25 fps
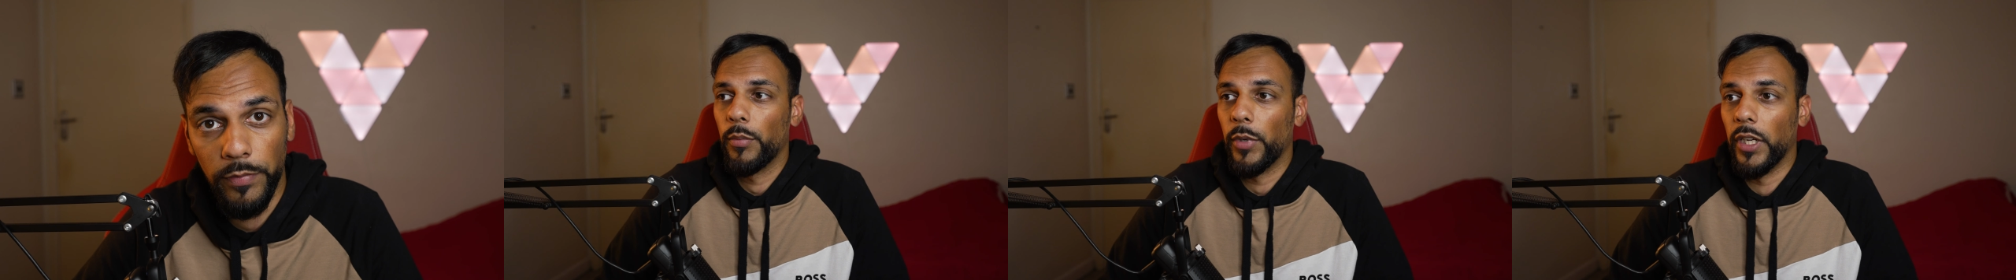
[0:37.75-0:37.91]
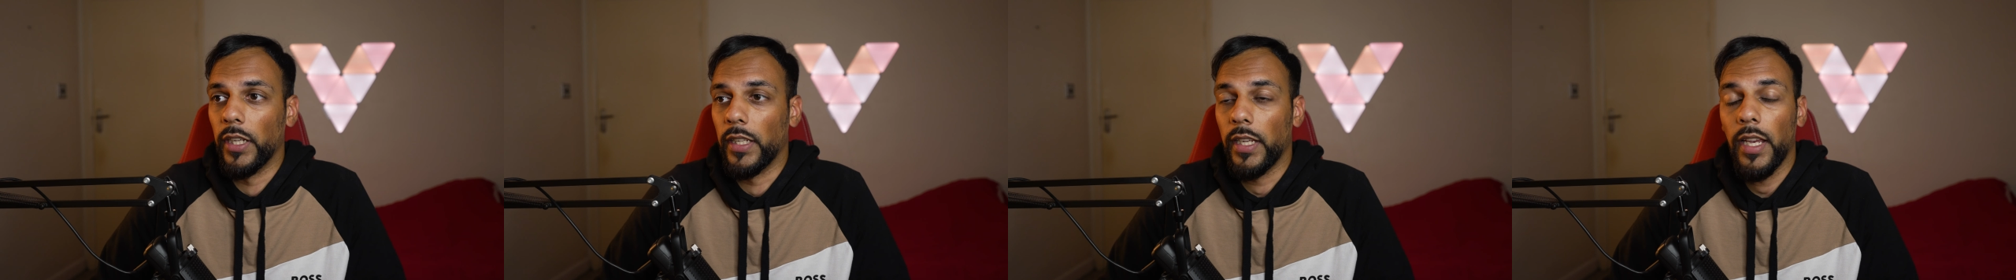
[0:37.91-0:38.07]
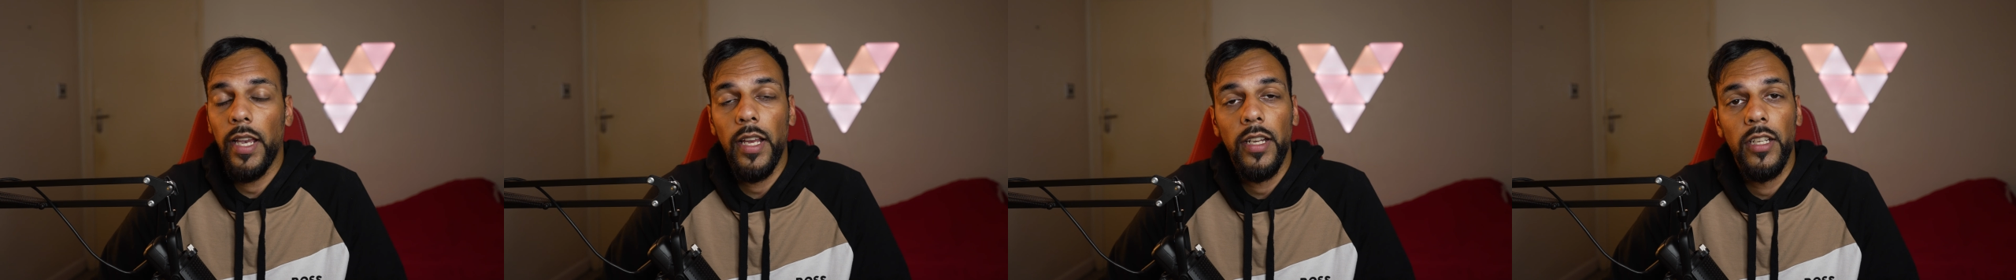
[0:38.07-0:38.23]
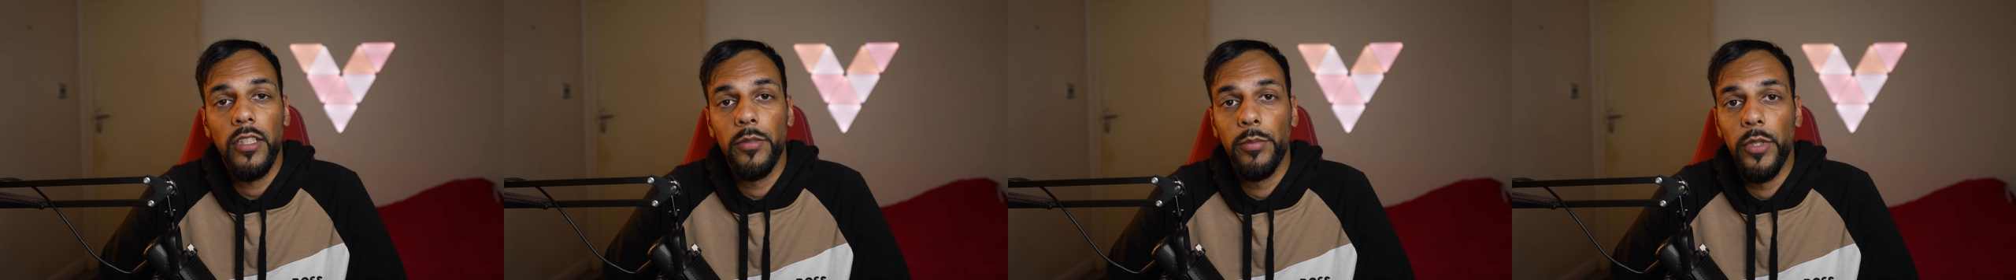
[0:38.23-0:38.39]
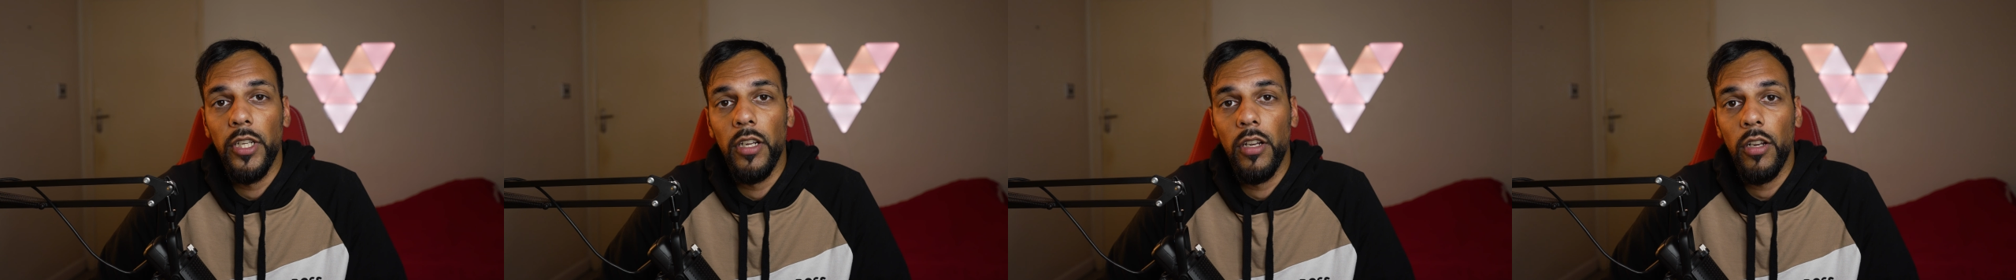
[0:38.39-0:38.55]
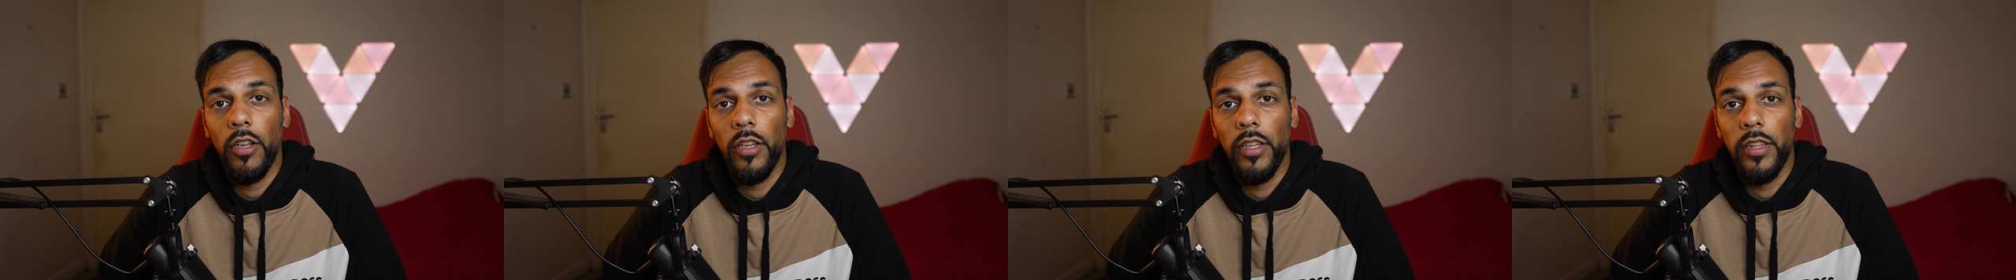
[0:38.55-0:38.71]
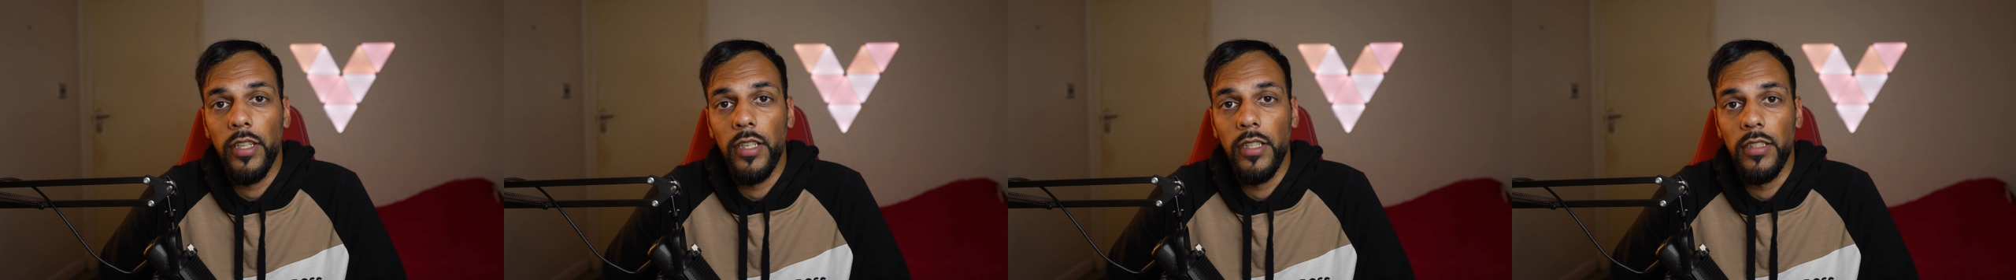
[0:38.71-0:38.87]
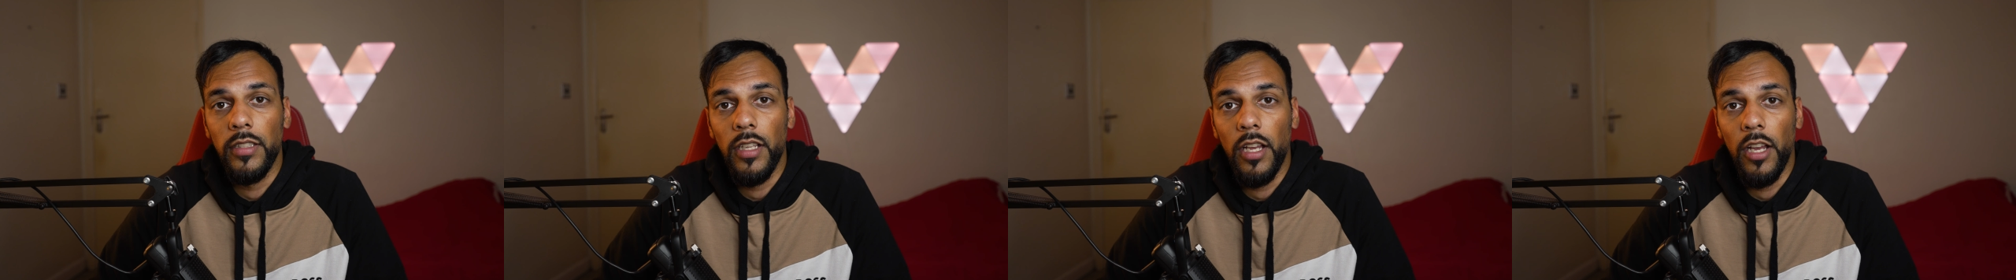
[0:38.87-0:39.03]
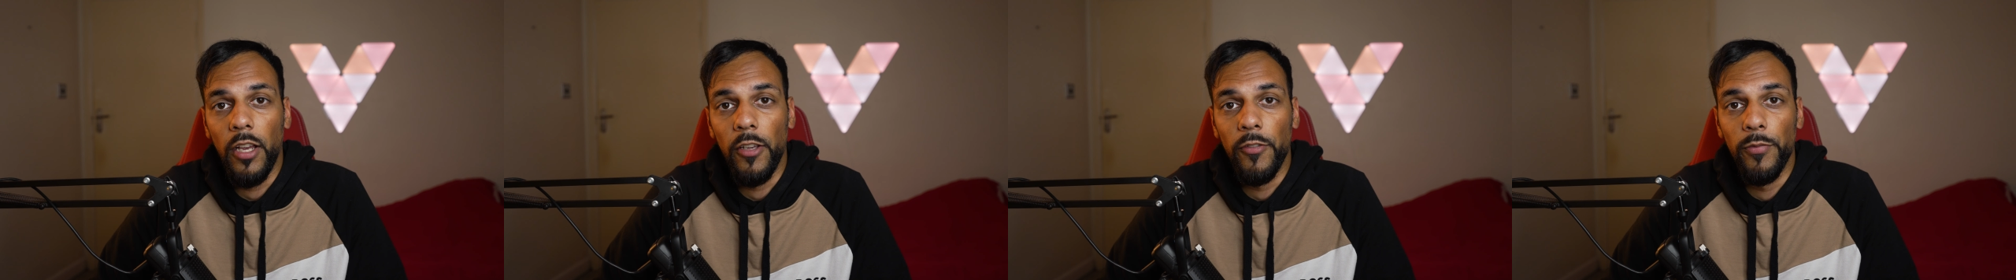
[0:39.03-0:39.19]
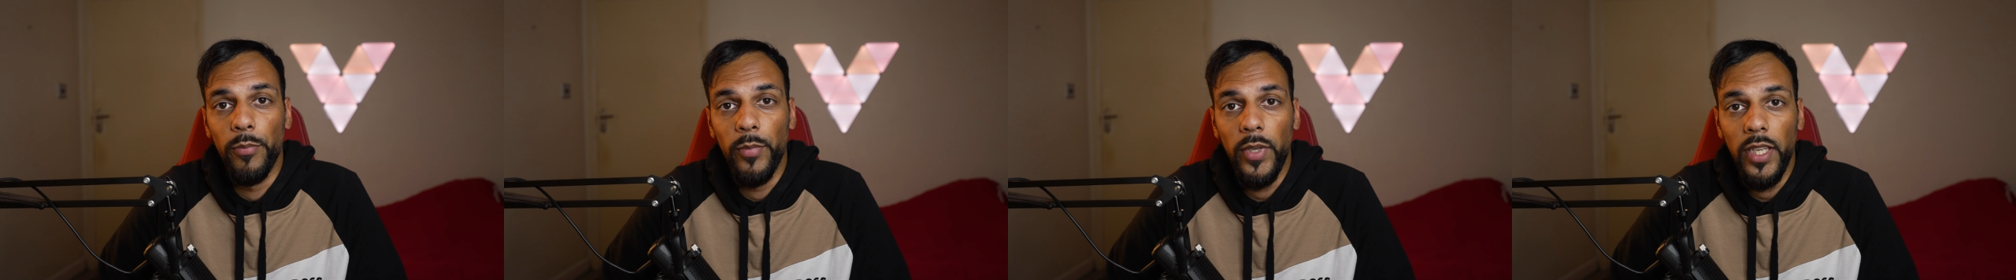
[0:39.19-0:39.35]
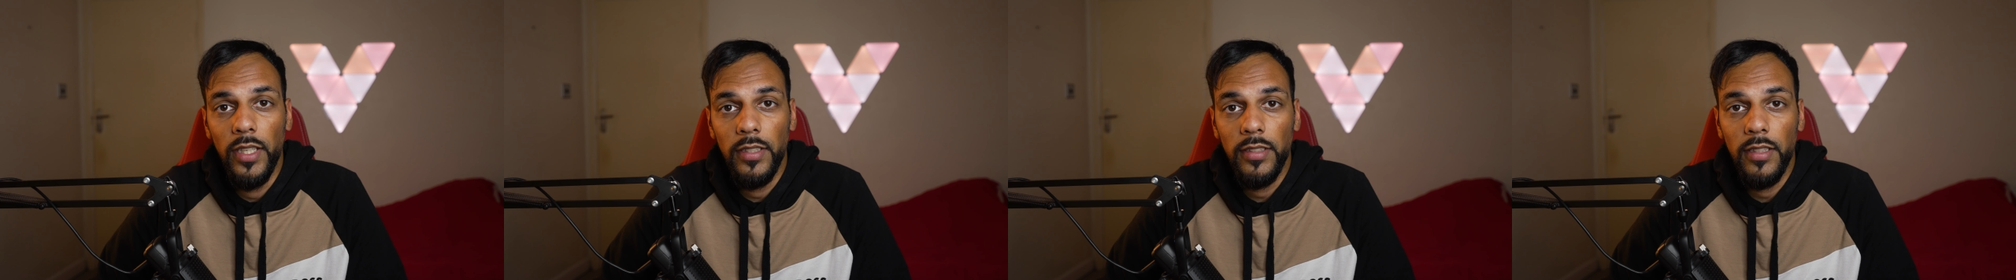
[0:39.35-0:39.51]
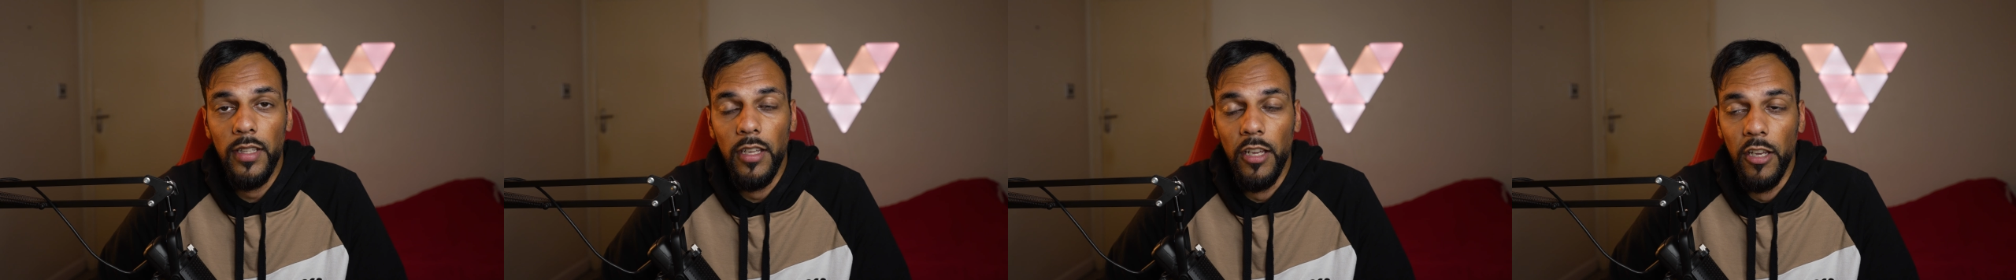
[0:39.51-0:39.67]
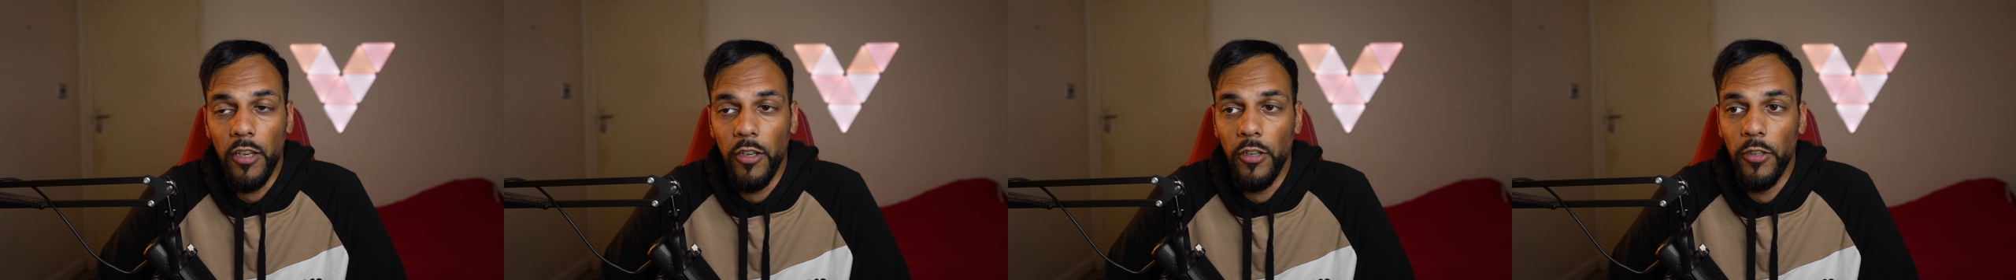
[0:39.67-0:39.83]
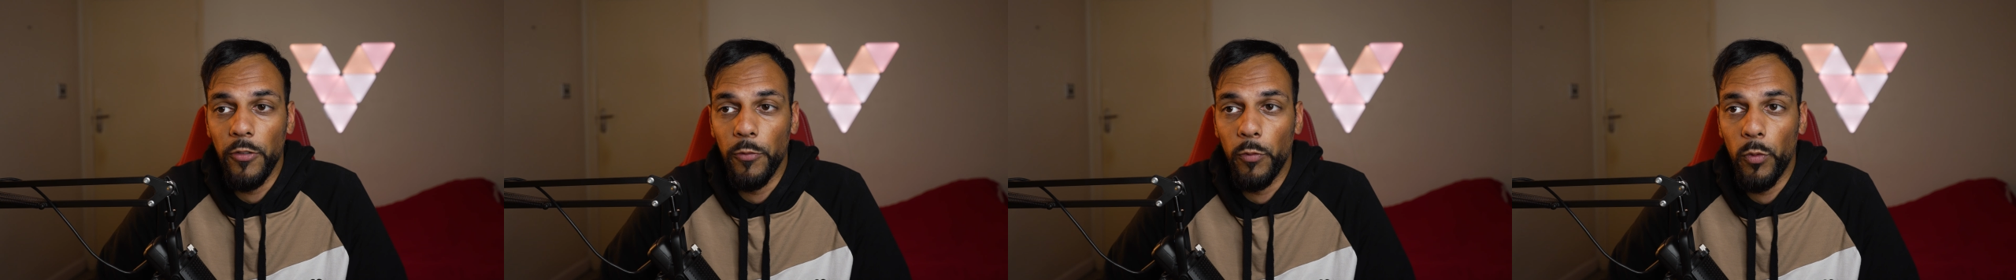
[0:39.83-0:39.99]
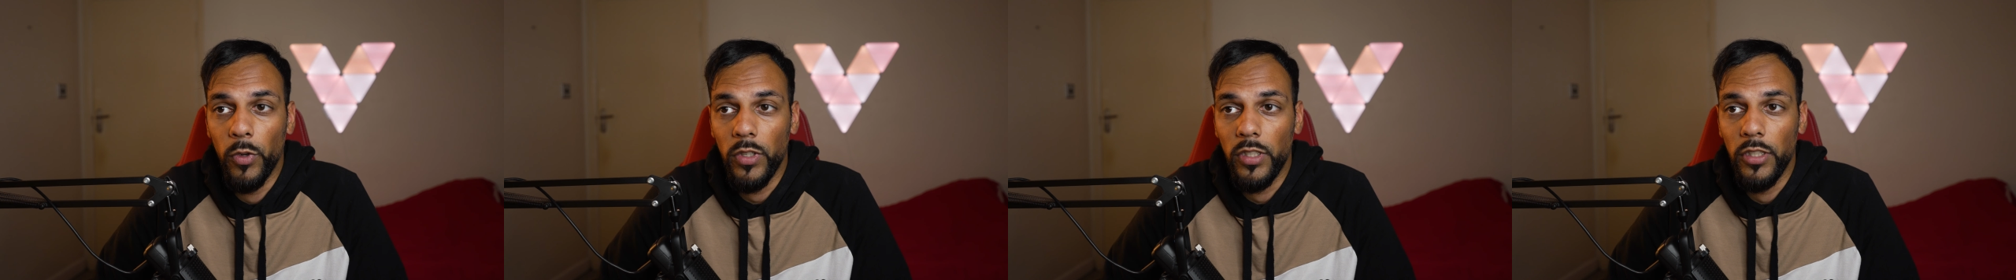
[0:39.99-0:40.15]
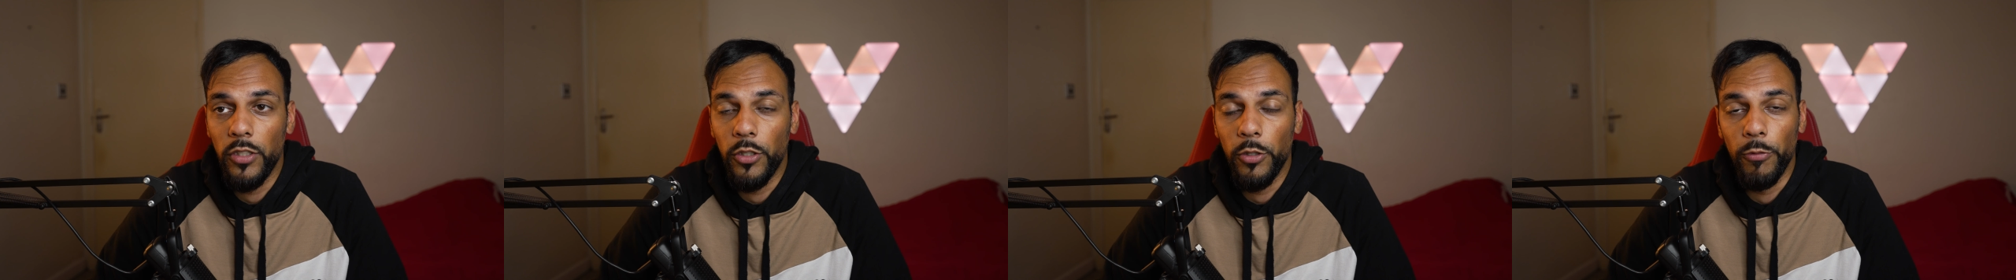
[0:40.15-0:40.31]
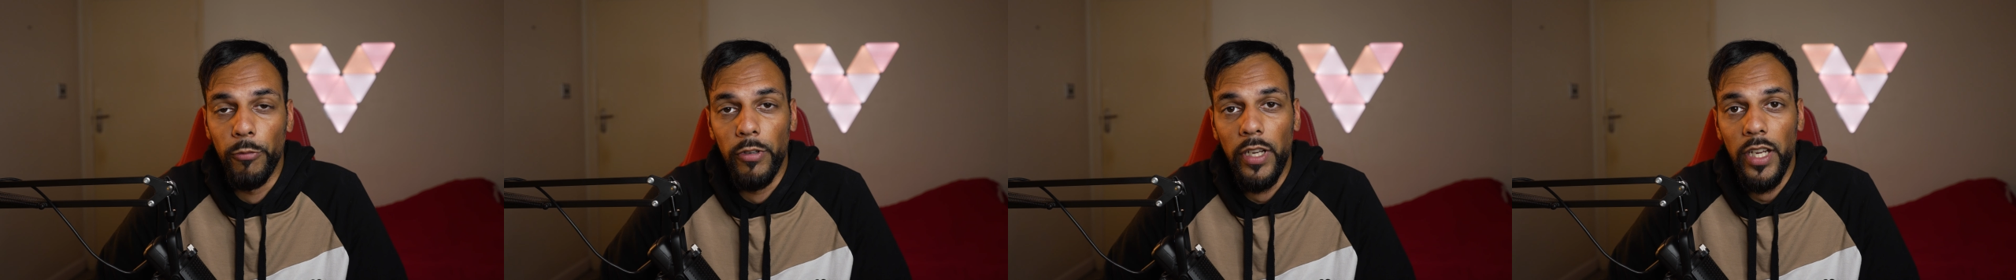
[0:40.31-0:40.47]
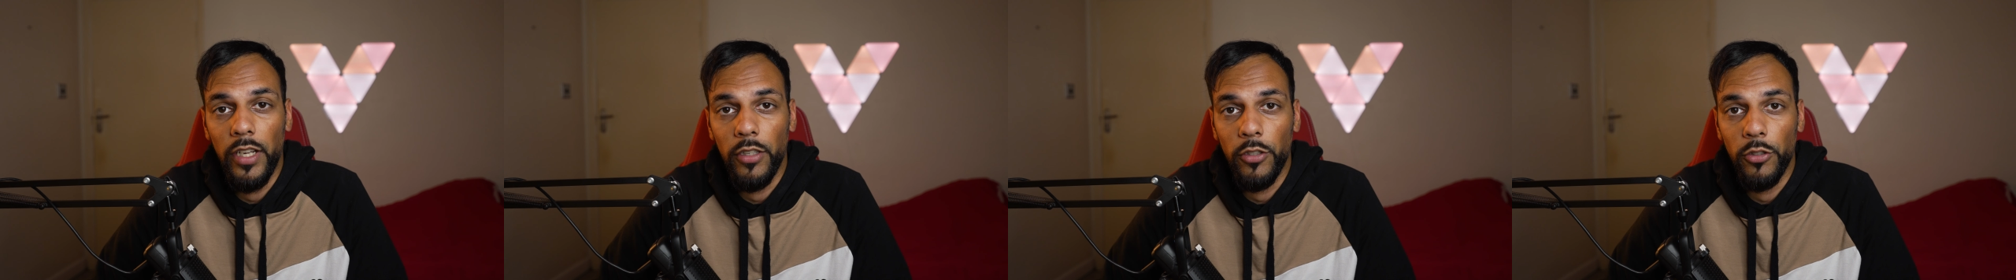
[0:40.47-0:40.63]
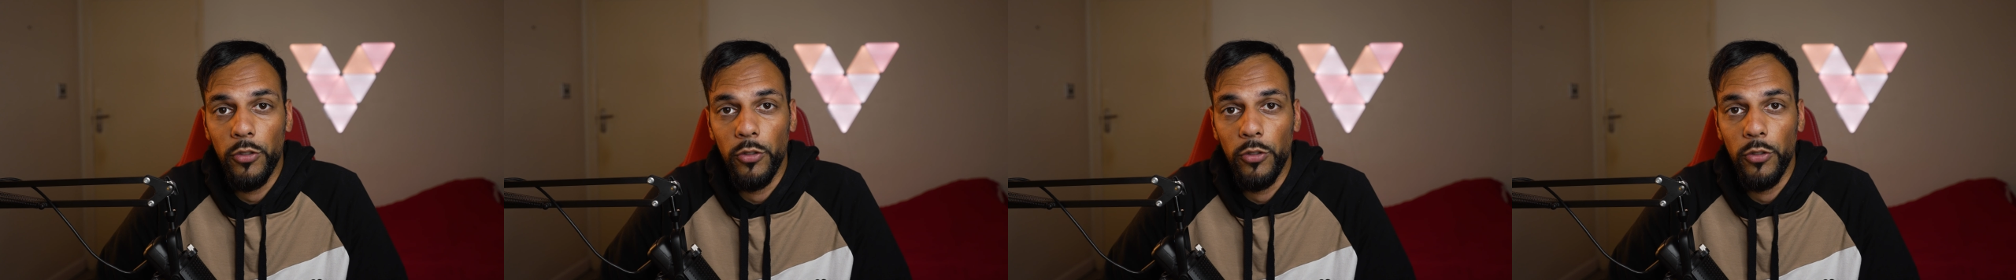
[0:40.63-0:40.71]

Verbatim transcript: But yeah, there's been a lot of things that I've missed that I've wanted to react